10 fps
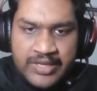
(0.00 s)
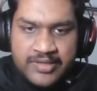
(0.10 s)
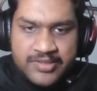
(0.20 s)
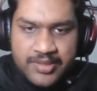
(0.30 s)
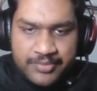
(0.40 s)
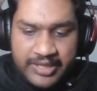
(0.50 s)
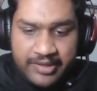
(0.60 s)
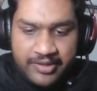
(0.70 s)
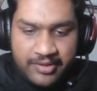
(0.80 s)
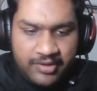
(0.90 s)

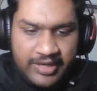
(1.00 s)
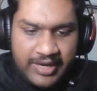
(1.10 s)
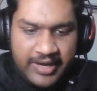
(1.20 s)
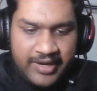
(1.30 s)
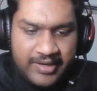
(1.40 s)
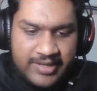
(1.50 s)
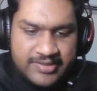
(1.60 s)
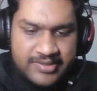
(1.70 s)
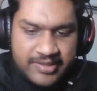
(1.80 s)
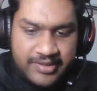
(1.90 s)
something here, and I'll
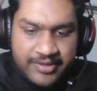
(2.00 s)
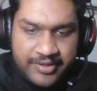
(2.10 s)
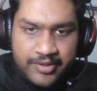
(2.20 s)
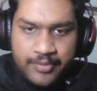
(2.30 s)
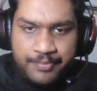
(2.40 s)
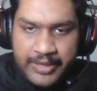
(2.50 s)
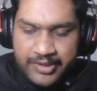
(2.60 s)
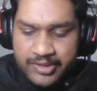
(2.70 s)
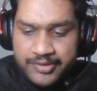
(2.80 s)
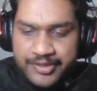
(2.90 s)
say here
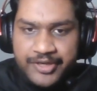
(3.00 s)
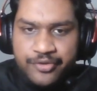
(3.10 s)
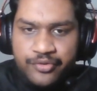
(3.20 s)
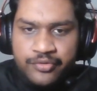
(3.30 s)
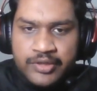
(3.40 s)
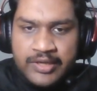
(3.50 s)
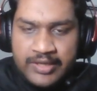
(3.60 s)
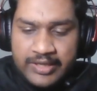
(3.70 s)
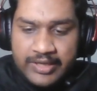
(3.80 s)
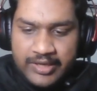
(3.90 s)
pet dto,
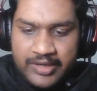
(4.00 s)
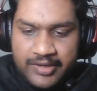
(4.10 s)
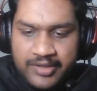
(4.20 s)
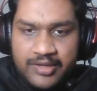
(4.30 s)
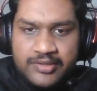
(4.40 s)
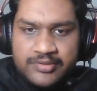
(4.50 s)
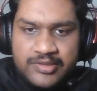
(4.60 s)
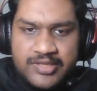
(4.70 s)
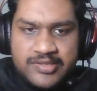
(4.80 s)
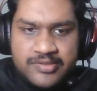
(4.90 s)
and yeah,
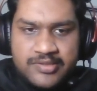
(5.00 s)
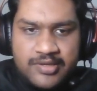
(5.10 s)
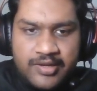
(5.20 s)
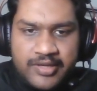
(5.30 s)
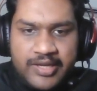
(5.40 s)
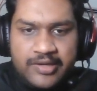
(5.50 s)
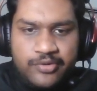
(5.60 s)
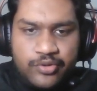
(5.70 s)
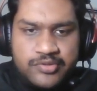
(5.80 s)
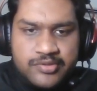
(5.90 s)
this again
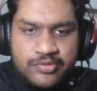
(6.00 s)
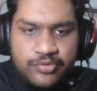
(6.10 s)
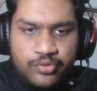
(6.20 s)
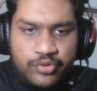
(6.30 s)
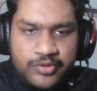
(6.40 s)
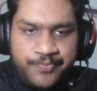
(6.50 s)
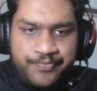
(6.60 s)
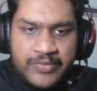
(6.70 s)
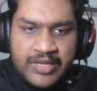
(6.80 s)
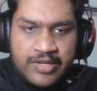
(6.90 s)
looks good.
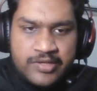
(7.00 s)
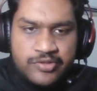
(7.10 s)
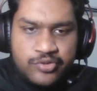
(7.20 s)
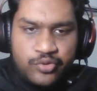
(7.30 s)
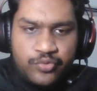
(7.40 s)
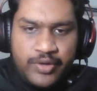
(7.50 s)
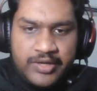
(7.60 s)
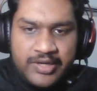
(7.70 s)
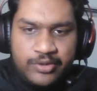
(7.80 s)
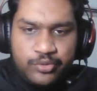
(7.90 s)
So what
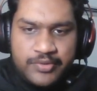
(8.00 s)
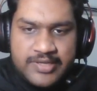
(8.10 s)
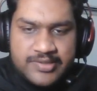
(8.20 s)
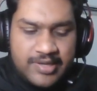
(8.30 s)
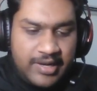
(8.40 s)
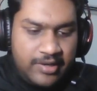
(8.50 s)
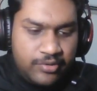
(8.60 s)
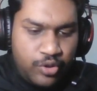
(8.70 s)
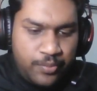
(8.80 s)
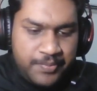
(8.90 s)
I'll do is I'll
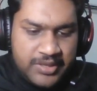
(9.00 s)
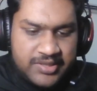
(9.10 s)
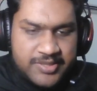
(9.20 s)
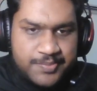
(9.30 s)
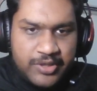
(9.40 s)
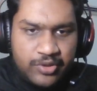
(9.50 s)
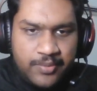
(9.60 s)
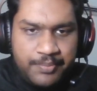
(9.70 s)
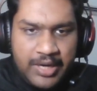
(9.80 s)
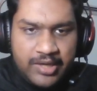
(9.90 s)
copy this particular
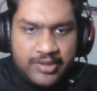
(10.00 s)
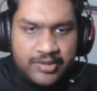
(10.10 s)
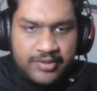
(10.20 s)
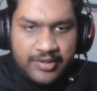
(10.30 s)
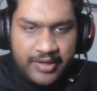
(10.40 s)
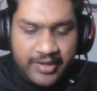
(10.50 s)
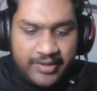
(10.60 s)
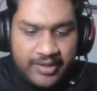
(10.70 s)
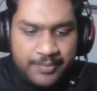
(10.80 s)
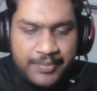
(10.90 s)
part and
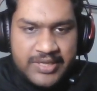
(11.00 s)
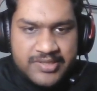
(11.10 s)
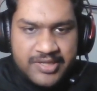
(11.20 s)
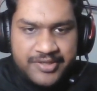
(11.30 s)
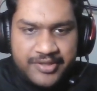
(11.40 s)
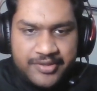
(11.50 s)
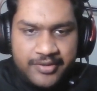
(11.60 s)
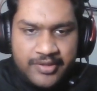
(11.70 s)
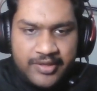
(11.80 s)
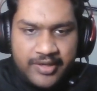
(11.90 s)
I'll paste it here,
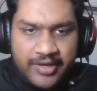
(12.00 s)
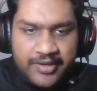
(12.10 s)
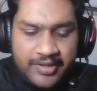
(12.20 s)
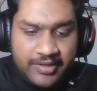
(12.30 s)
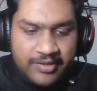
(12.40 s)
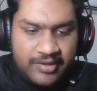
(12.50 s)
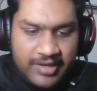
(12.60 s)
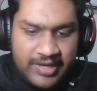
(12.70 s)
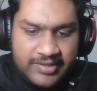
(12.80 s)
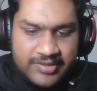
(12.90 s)
and here
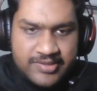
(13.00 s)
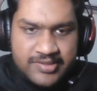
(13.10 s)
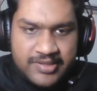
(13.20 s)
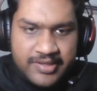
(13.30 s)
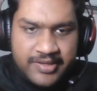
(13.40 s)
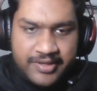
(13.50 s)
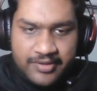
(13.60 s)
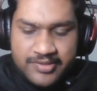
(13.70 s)
I'll just say here